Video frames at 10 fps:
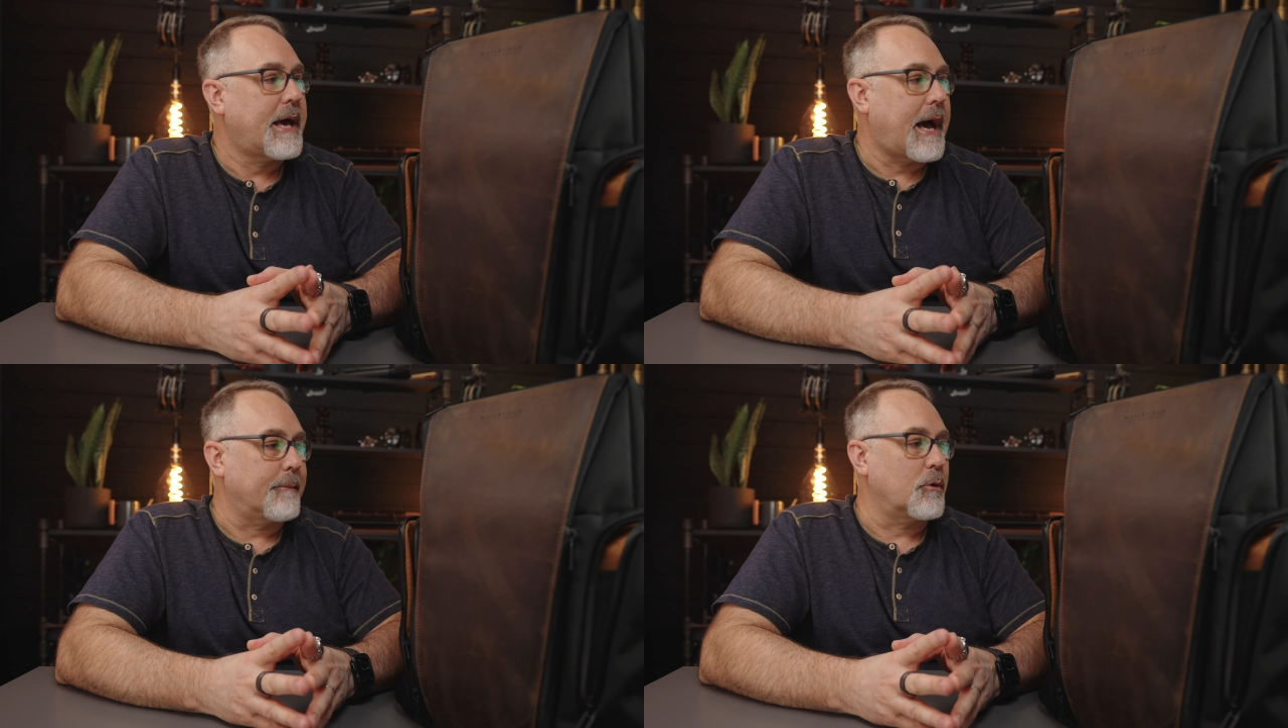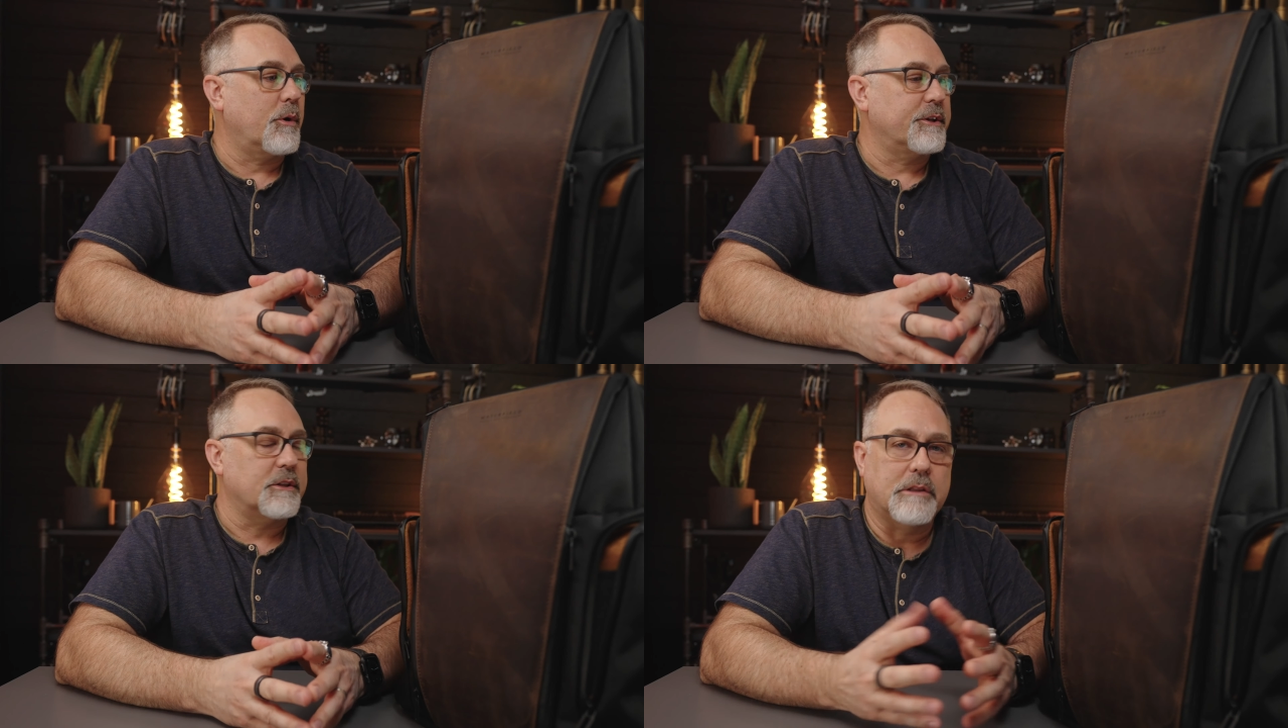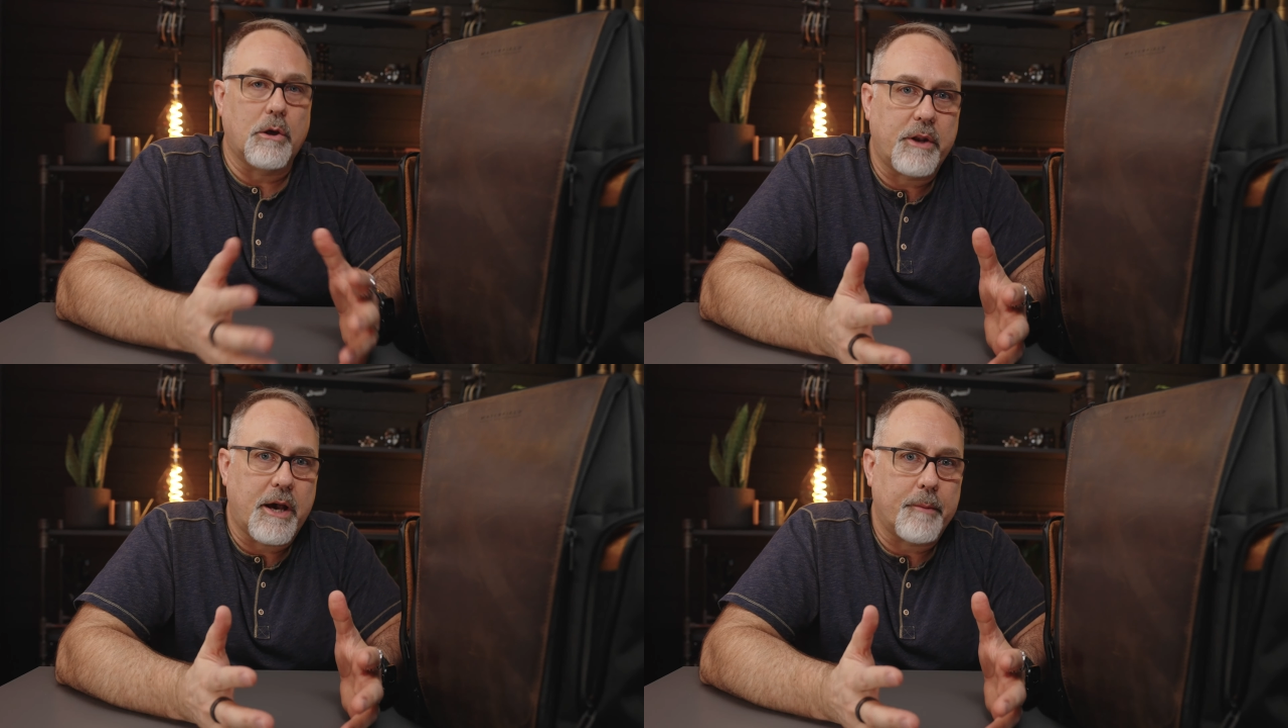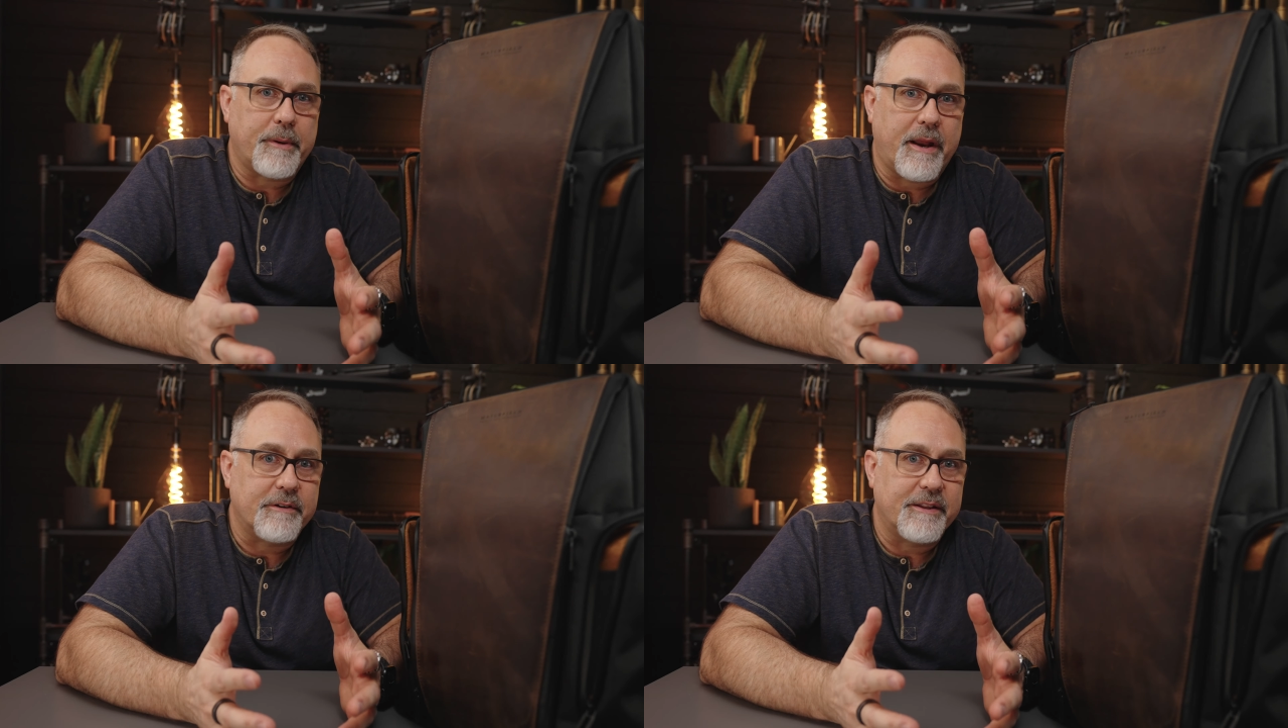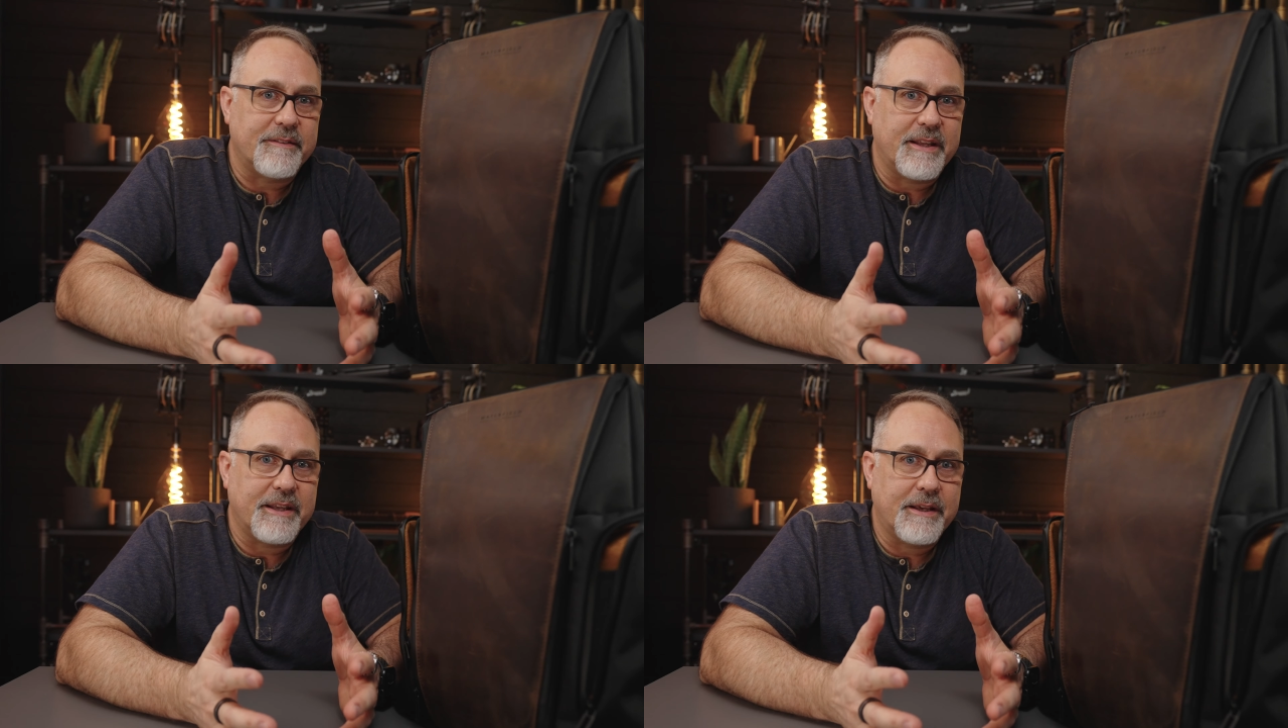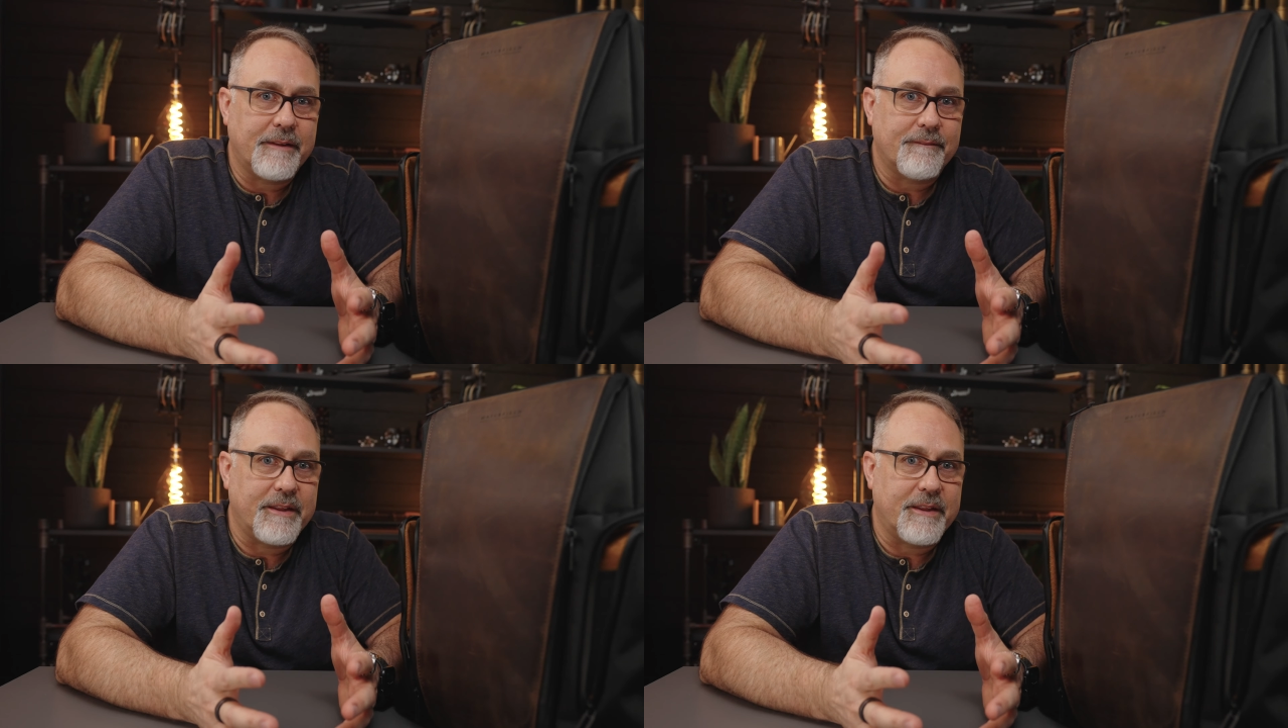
I'm going to load up everything